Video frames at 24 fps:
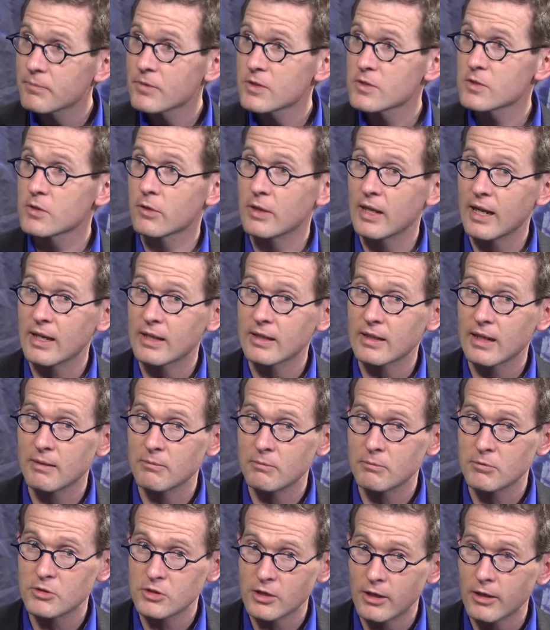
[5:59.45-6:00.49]
so they
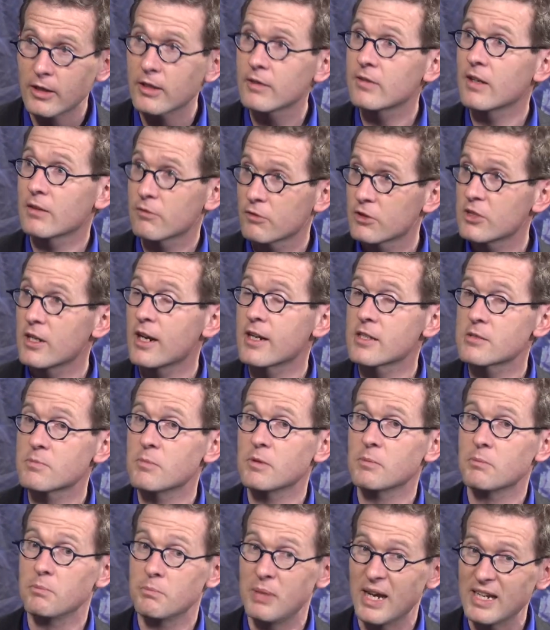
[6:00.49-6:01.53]
can target the
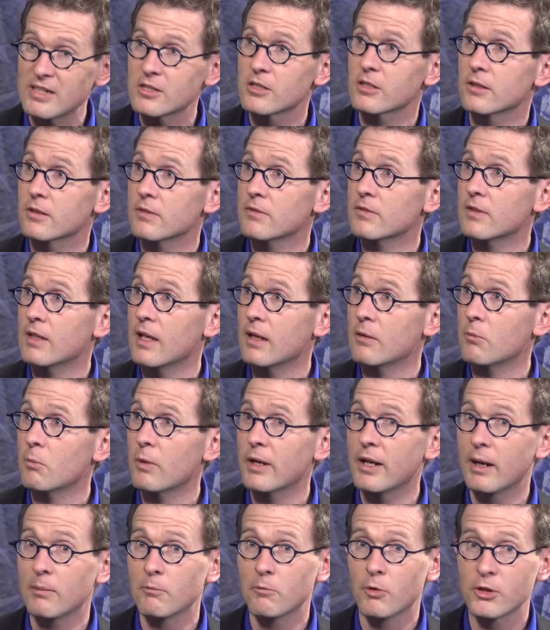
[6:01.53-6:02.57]
advertisement better than
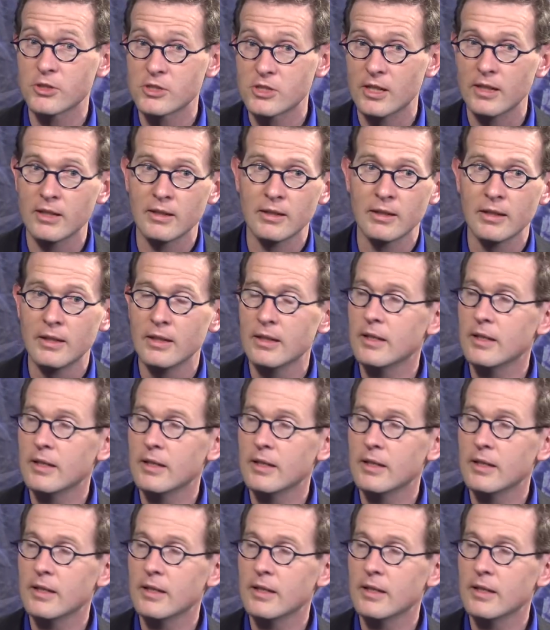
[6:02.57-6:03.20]
when I'm watching